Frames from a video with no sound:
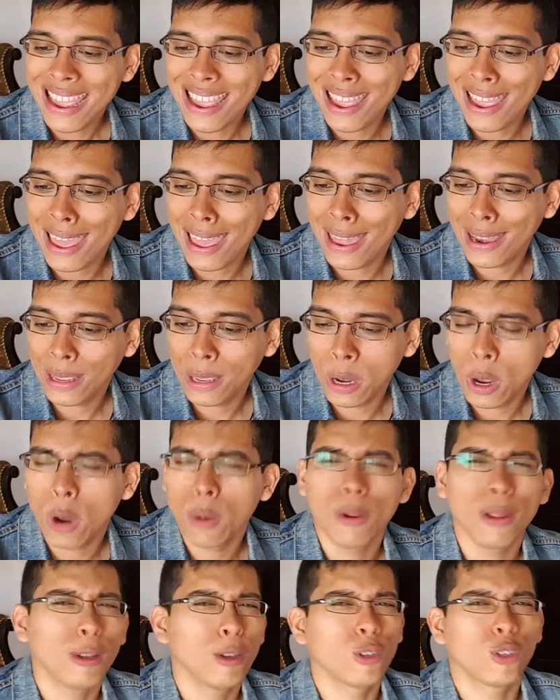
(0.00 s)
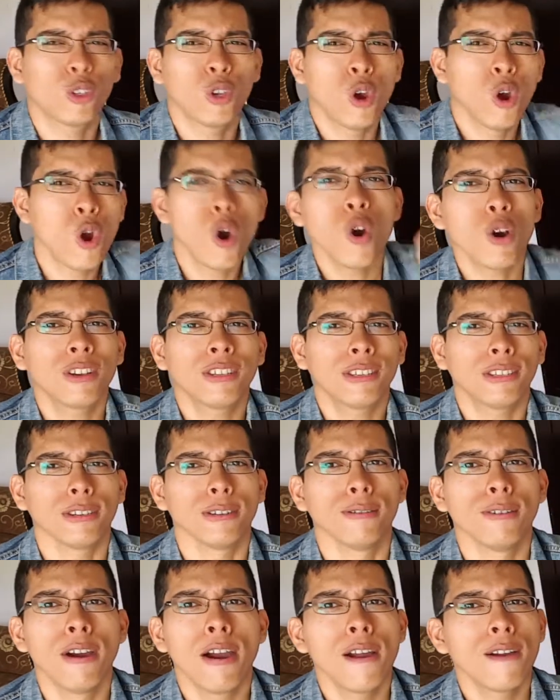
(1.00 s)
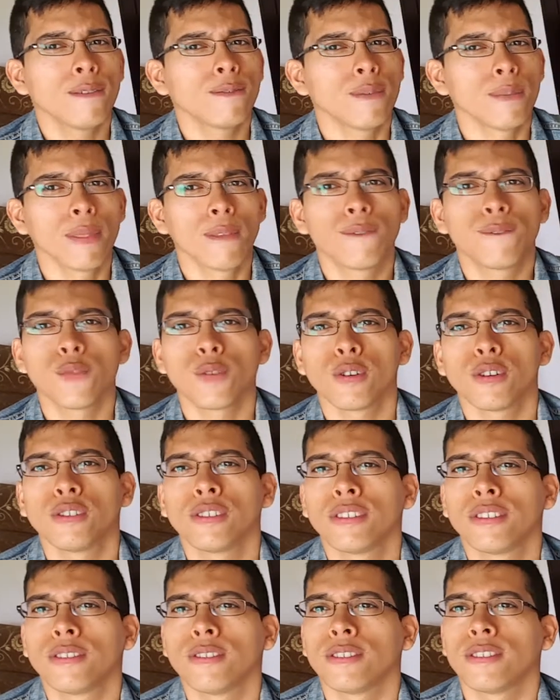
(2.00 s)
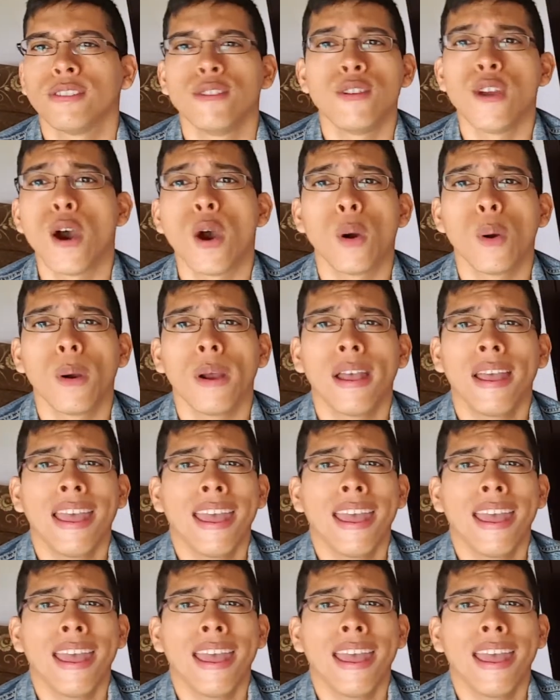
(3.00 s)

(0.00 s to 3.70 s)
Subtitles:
And, you know, it really just hooks you from the first note.